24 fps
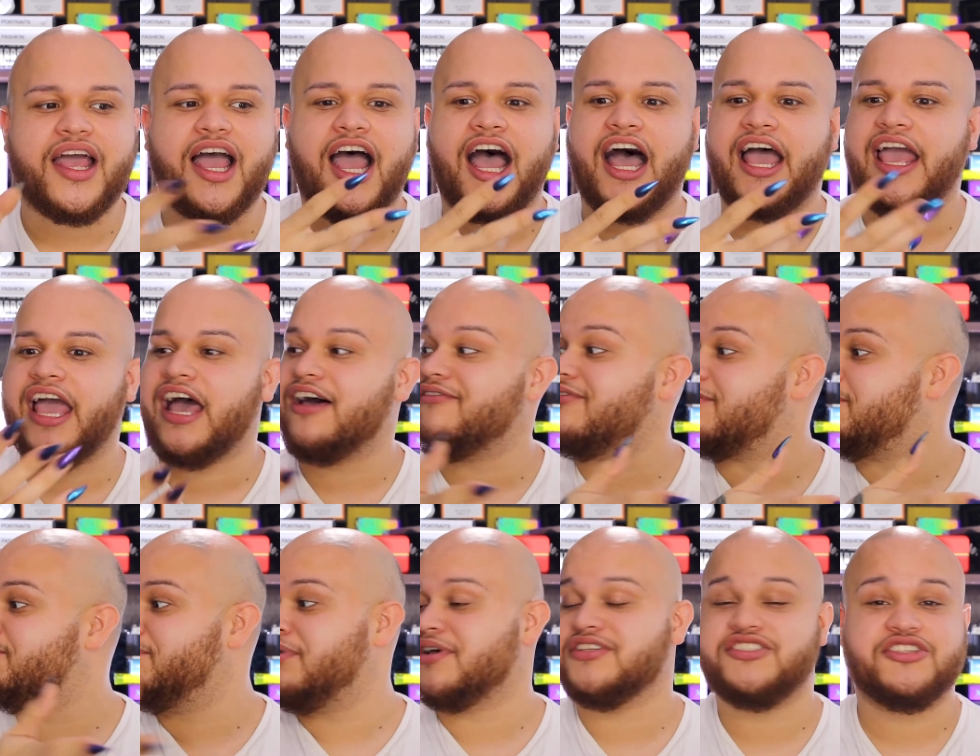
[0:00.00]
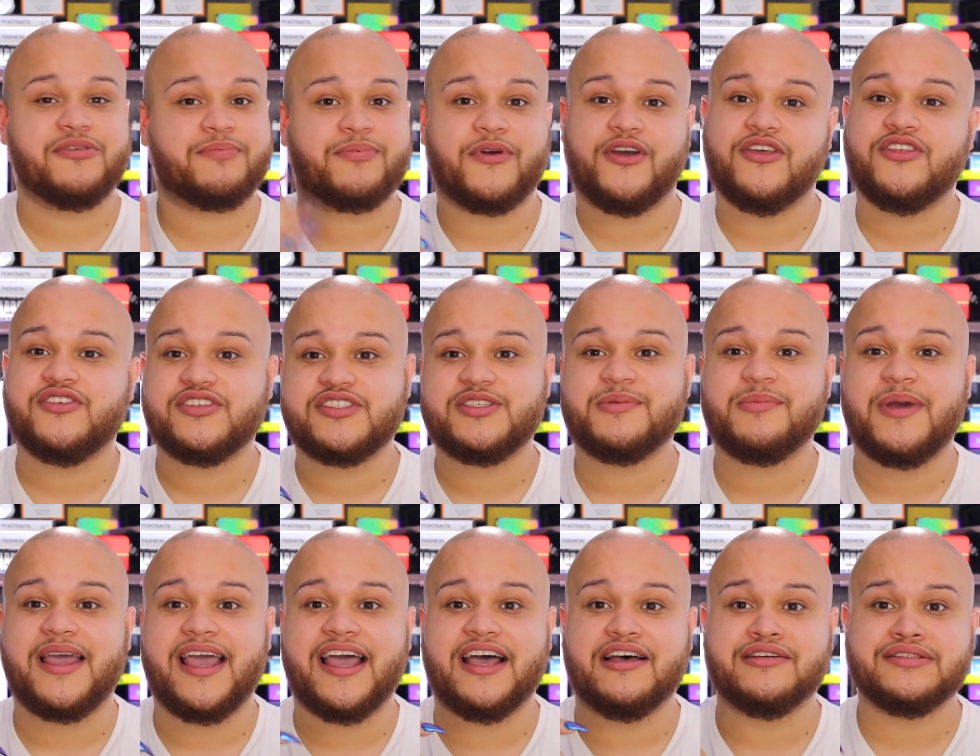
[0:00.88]
I have a bunch of products in
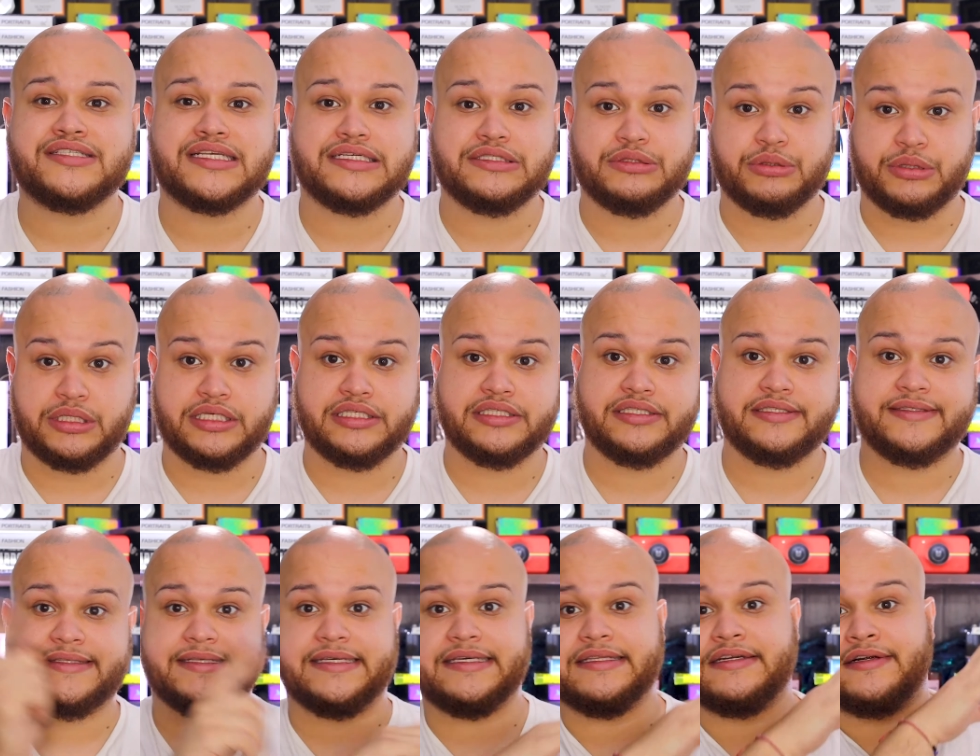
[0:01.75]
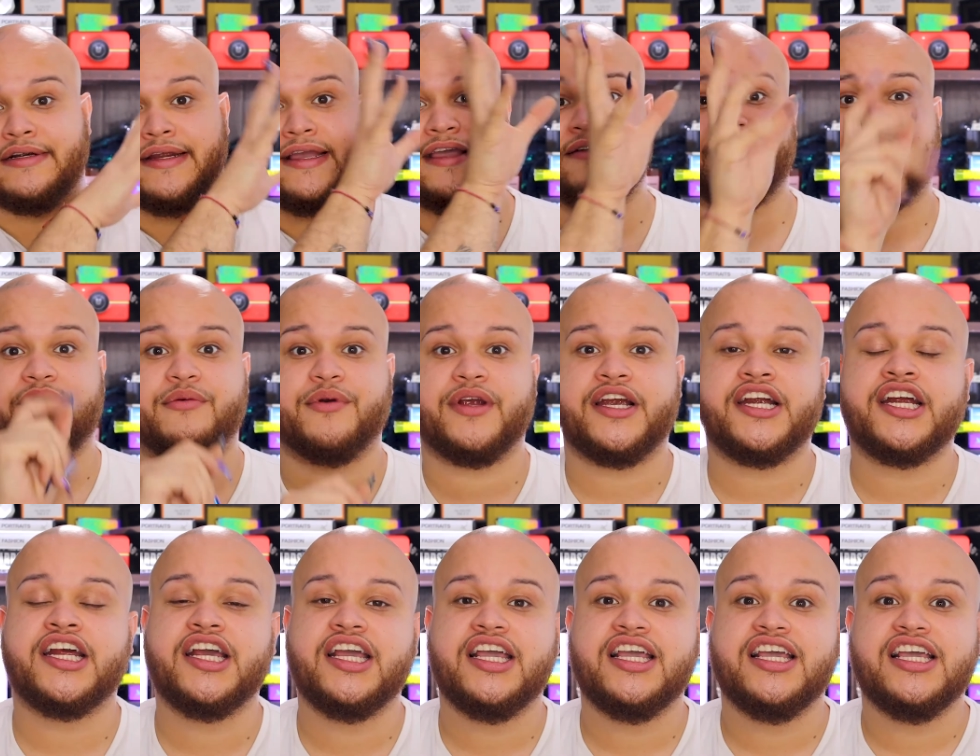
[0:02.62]
my house as you can see they're
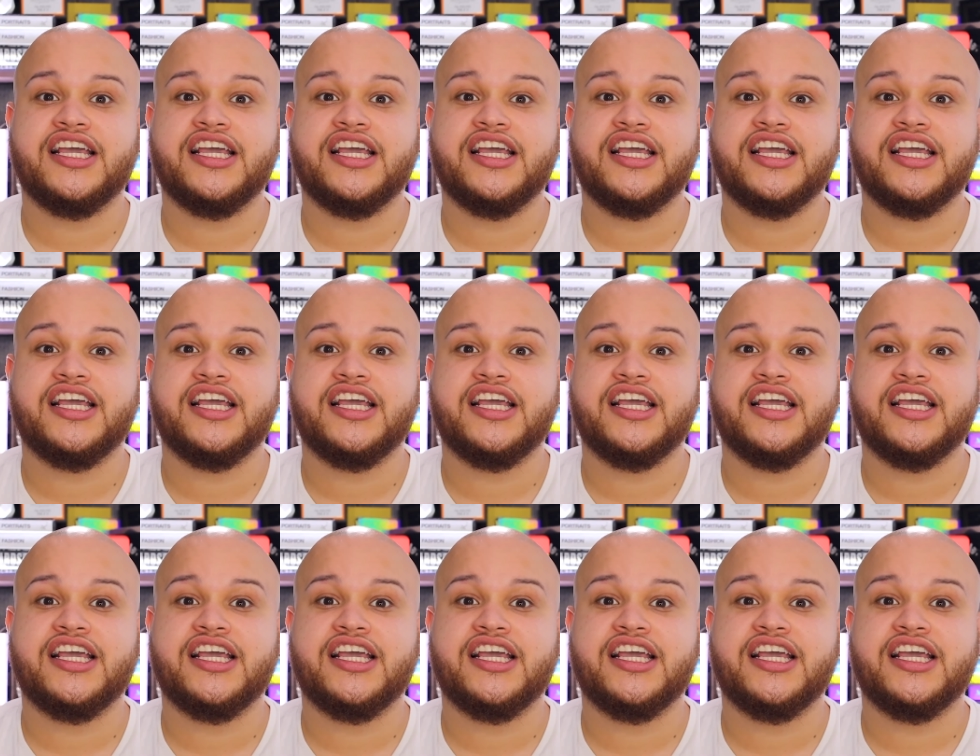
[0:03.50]
everywhere.